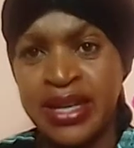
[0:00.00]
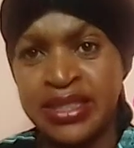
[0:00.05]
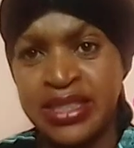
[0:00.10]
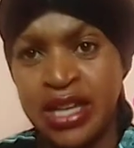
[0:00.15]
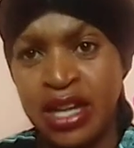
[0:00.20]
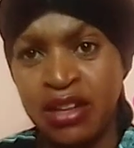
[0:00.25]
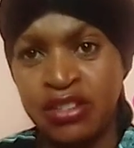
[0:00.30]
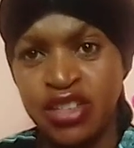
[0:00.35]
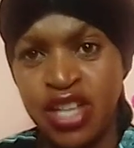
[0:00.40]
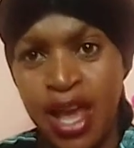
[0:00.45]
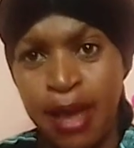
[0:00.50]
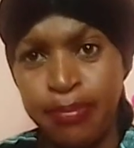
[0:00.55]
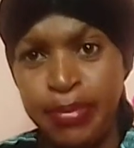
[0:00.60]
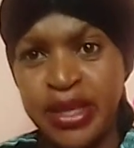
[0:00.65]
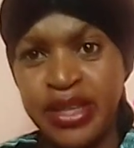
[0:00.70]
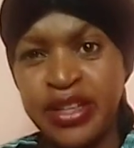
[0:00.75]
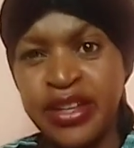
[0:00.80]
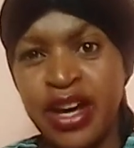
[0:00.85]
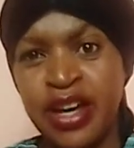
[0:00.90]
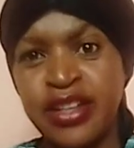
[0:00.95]
ourselves
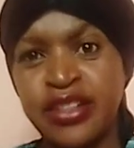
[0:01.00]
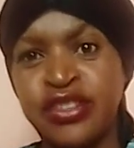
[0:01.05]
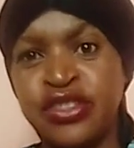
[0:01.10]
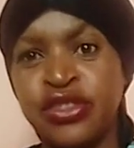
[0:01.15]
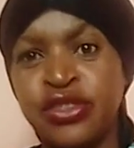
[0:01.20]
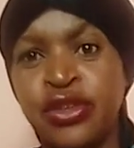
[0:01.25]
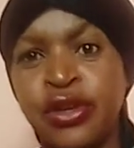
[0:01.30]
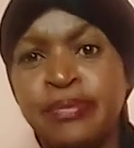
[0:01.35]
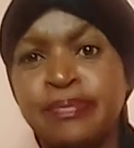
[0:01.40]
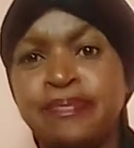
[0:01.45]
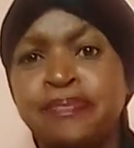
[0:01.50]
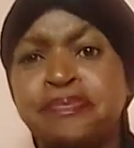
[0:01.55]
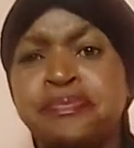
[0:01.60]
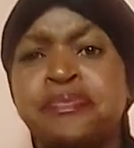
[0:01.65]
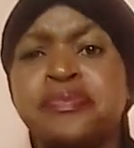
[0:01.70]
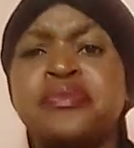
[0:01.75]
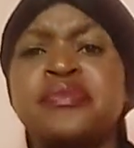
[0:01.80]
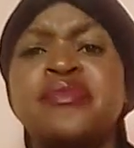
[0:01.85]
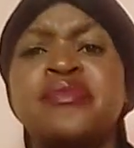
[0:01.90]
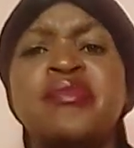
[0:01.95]
happy, guys, you know.
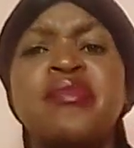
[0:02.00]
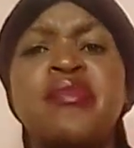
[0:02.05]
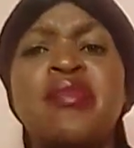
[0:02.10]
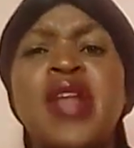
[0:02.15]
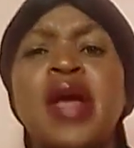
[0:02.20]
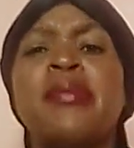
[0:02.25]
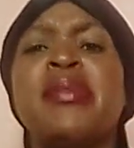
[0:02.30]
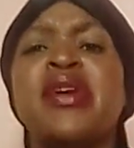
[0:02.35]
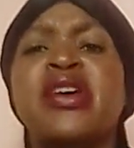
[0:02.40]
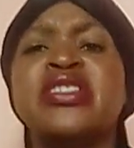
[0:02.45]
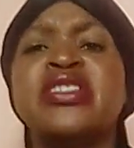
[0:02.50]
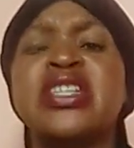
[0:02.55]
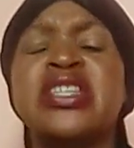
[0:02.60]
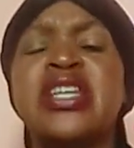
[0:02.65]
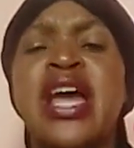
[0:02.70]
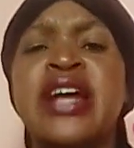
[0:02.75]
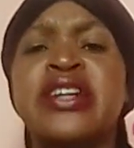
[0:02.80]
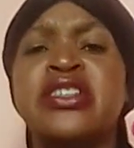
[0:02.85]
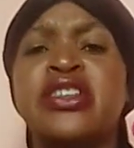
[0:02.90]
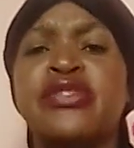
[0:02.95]
Because at
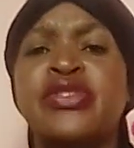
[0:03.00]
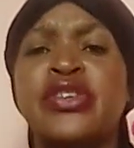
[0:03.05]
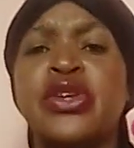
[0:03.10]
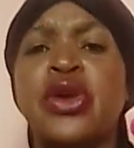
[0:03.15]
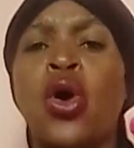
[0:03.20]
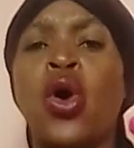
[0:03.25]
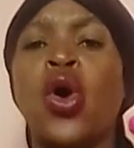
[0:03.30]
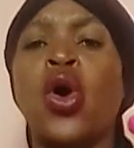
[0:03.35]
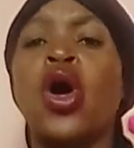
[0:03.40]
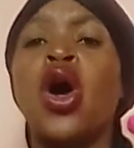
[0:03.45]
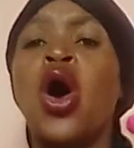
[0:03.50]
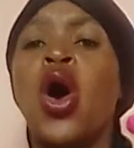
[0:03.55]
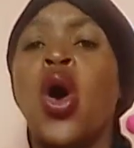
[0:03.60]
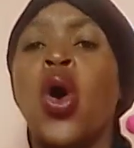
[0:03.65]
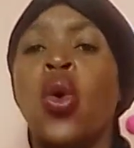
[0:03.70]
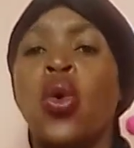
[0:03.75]
the end of it all,